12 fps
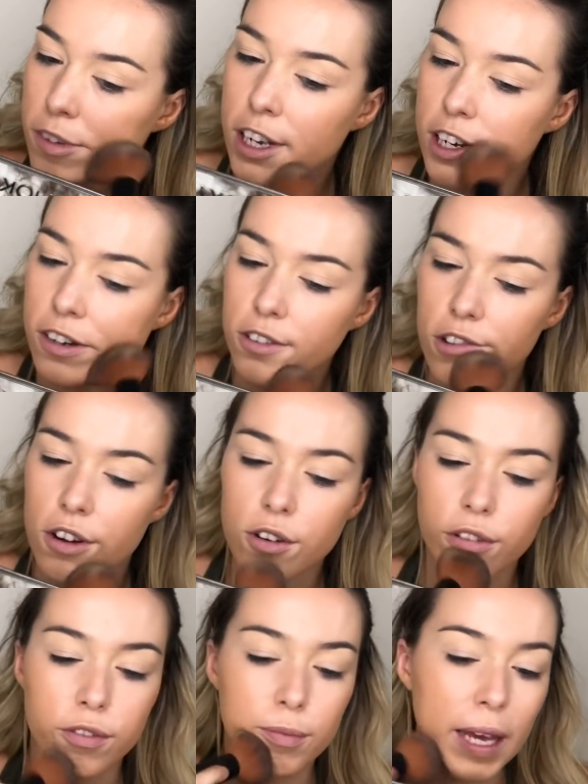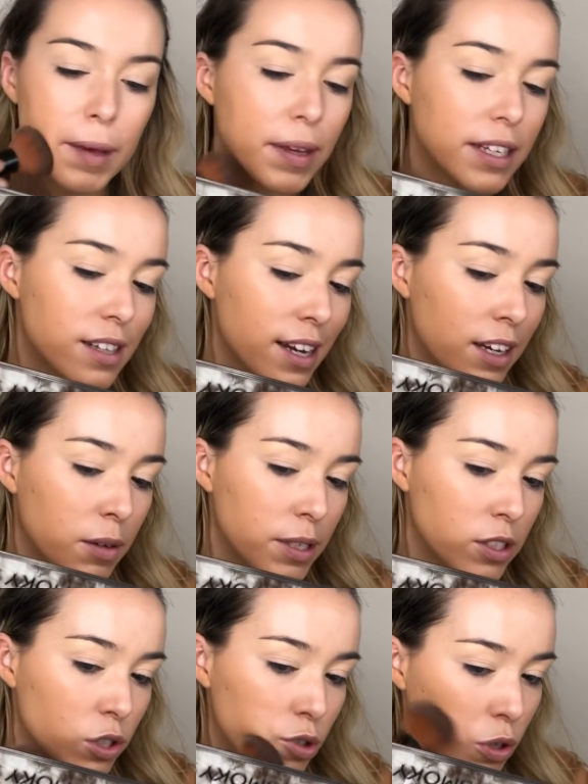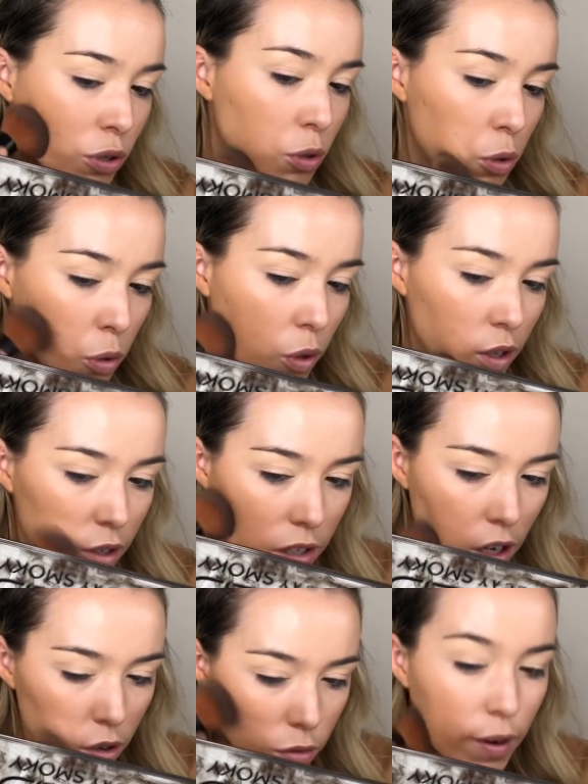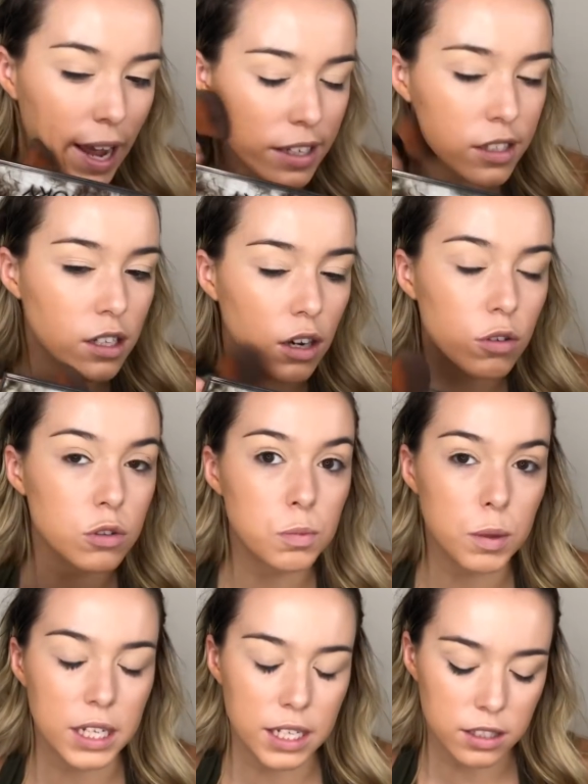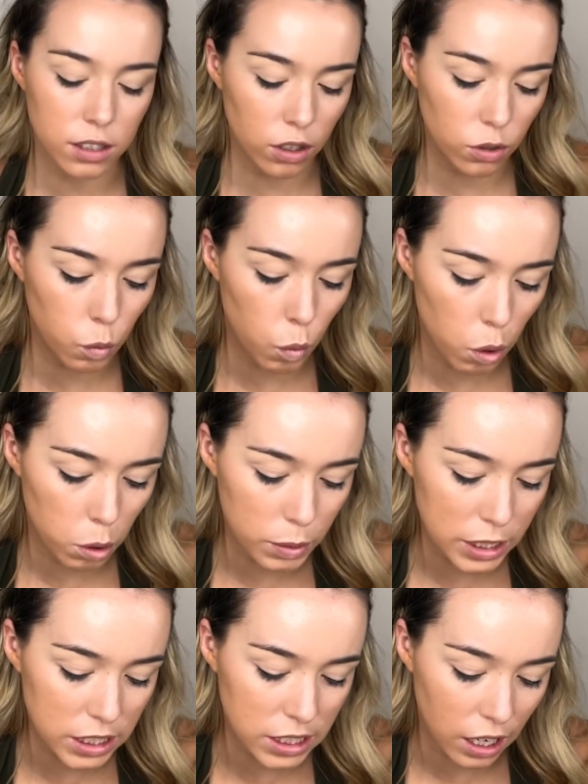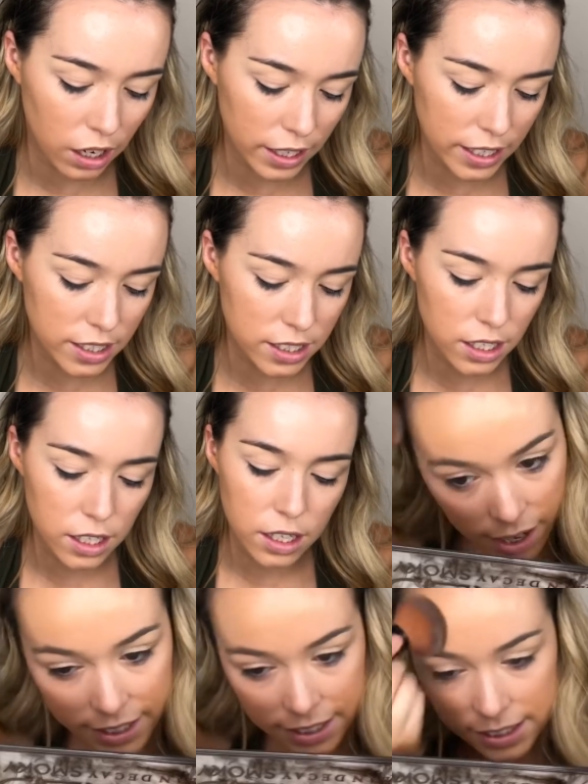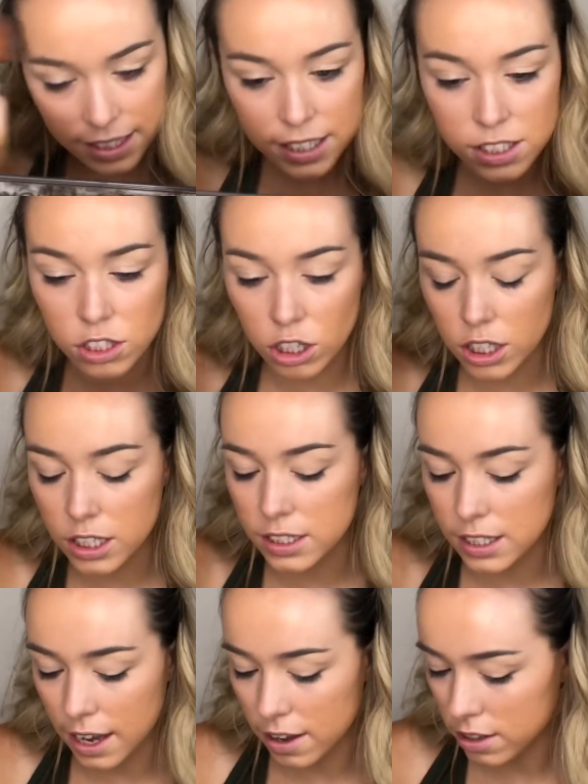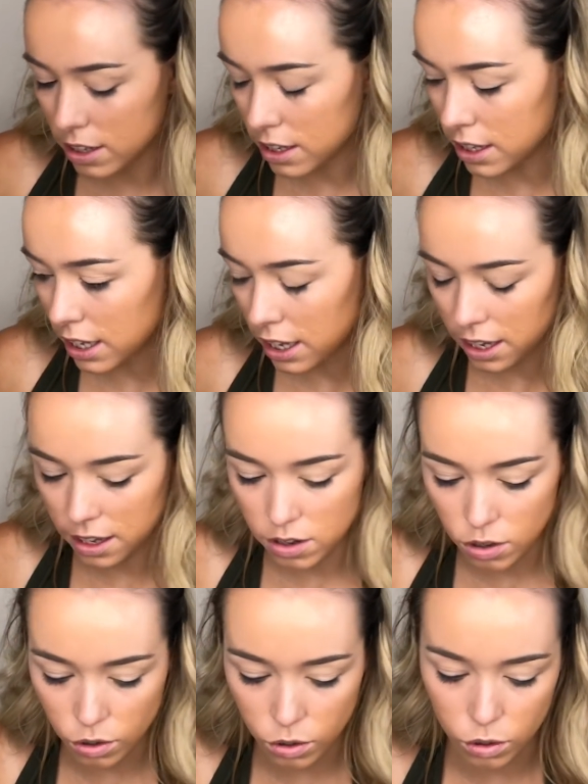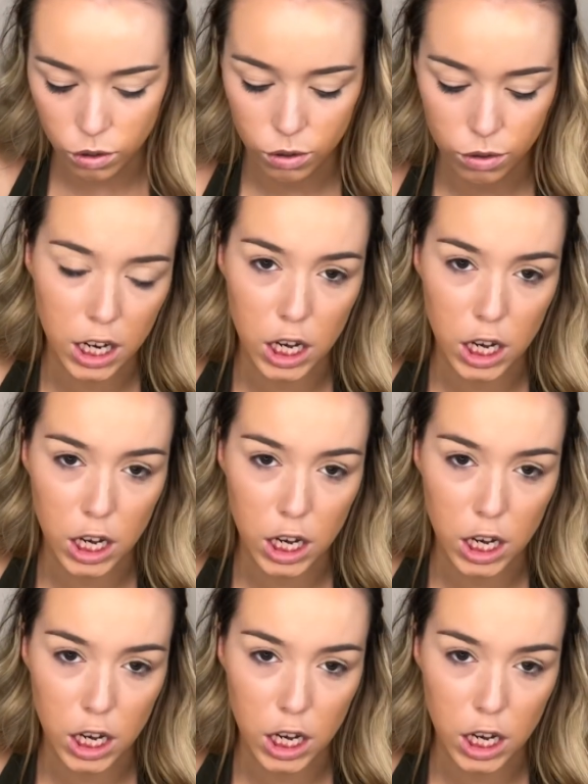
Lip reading: I don't know if maybe it's a little bit too, not red toned, but it is on the warmer side. And you can see it's dulling down the whole